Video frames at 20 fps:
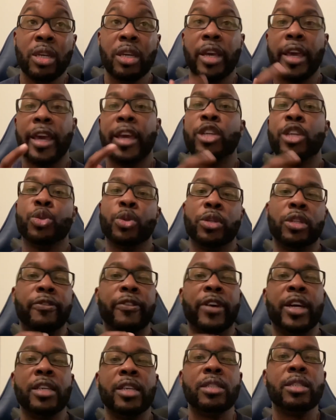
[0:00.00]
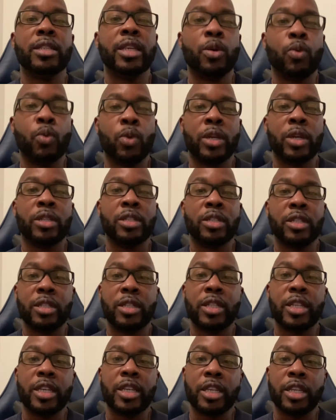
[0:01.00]
Android device, it was
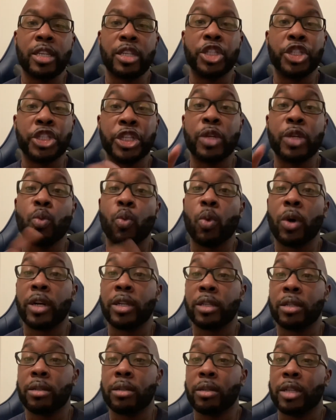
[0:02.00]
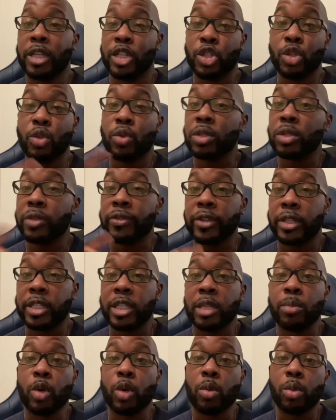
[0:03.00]
the G1, exclusive to
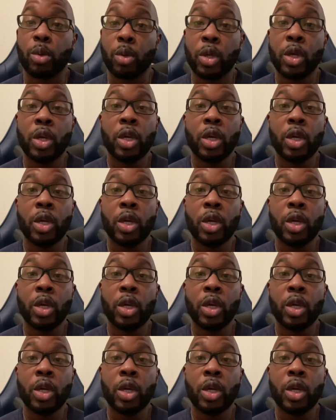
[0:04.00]
T-Mobile.